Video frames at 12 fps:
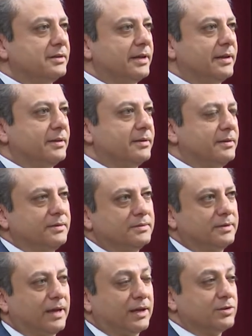And
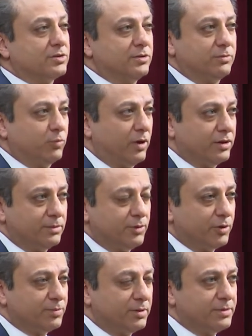they can serve one or
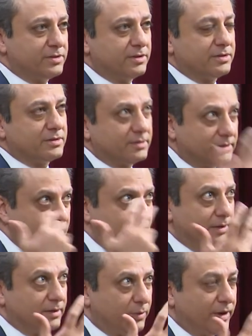both purposes,
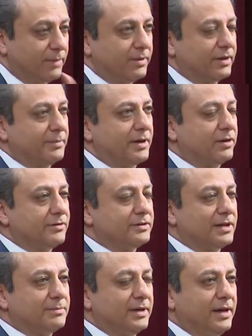the way I'm thinking about it off the
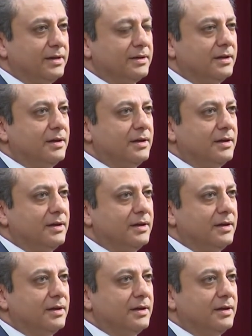top of my head.